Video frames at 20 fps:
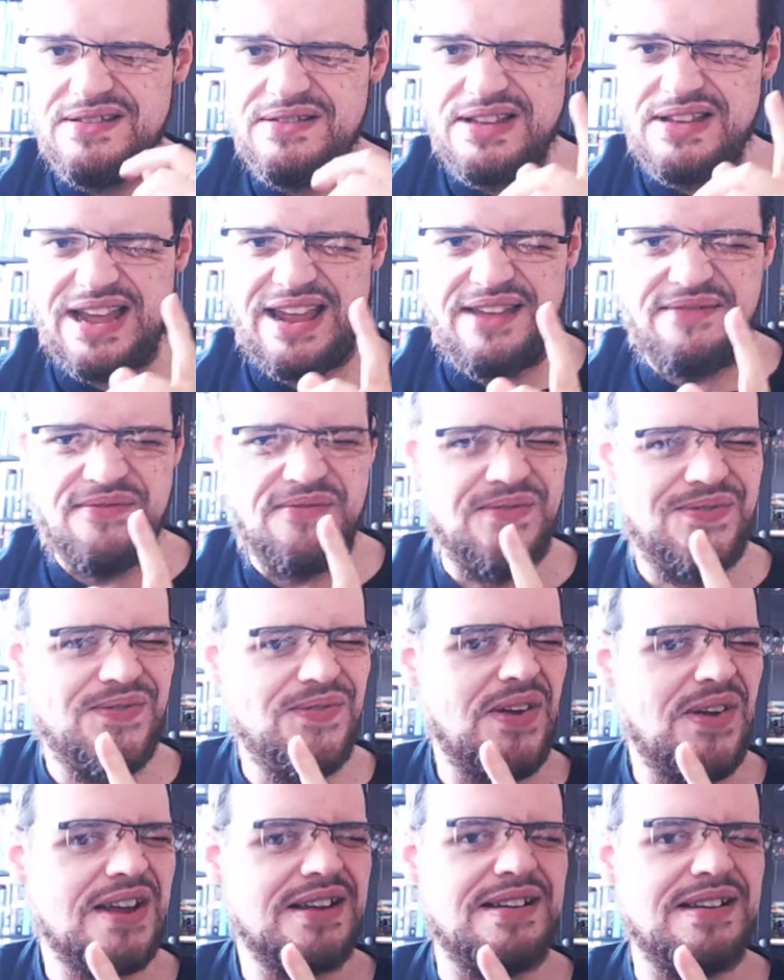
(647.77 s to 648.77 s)
I
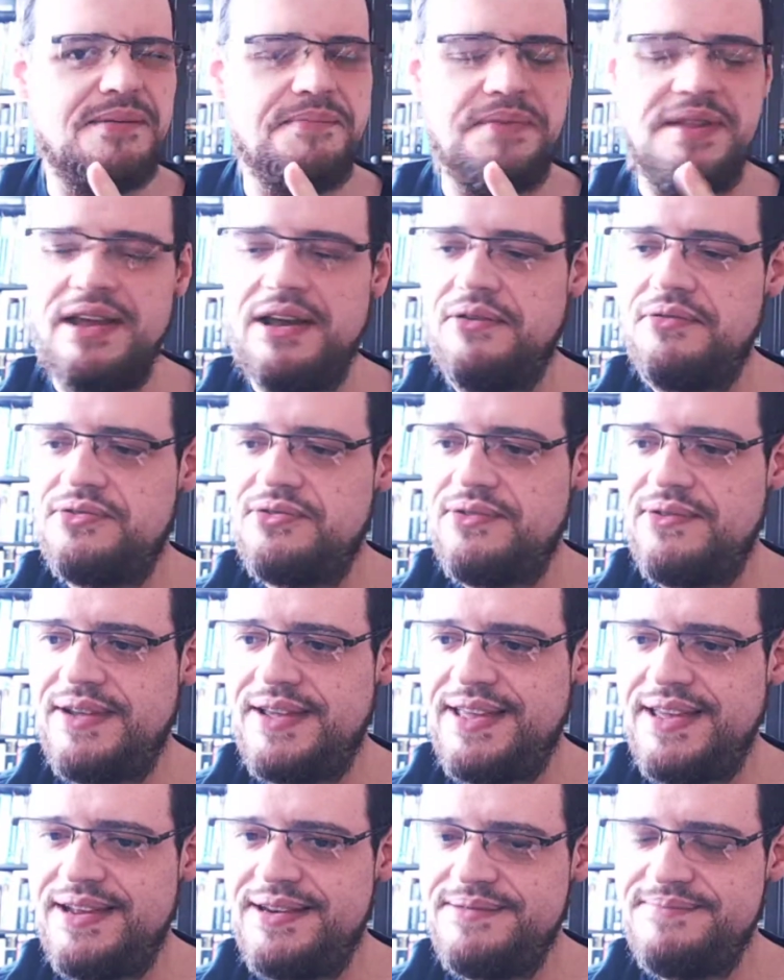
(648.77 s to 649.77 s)
fucked up the outro
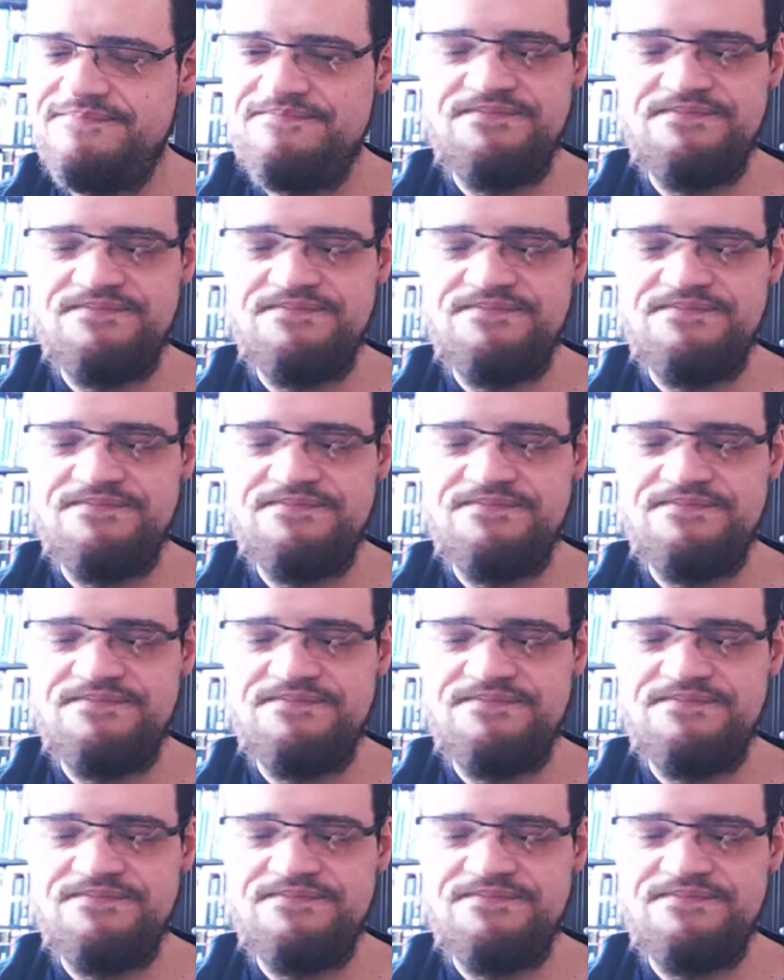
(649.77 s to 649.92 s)
again.